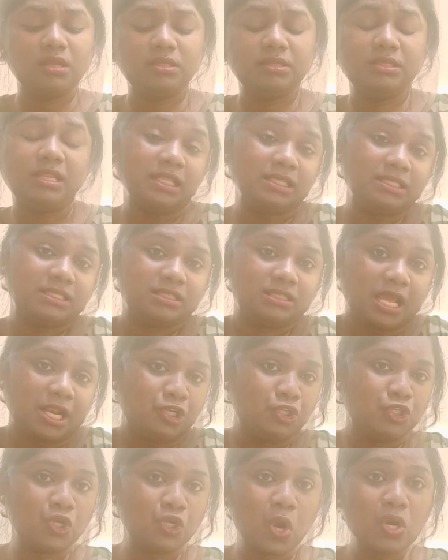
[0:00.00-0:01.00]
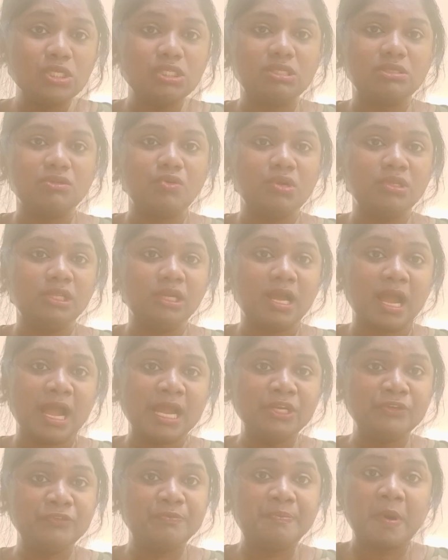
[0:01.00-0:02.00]
that shows the
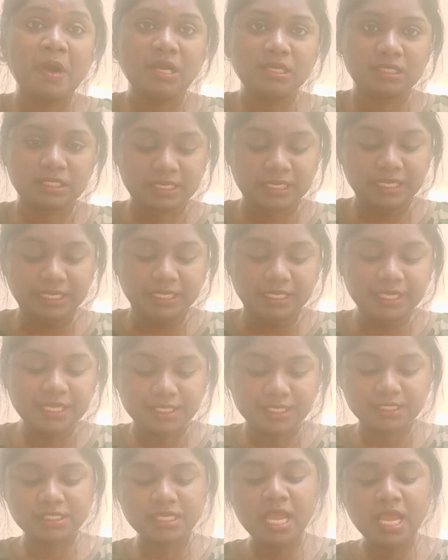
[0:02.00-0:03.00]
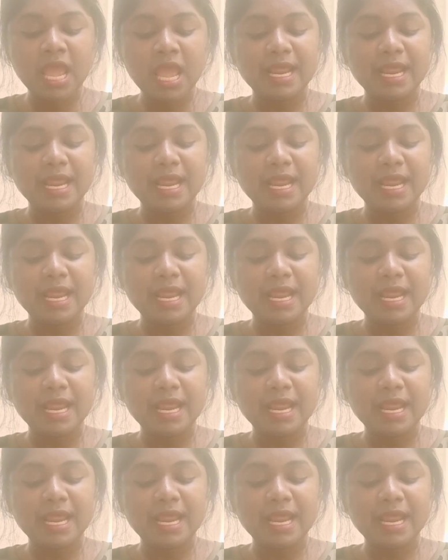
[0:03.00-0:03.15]
kind of person he is.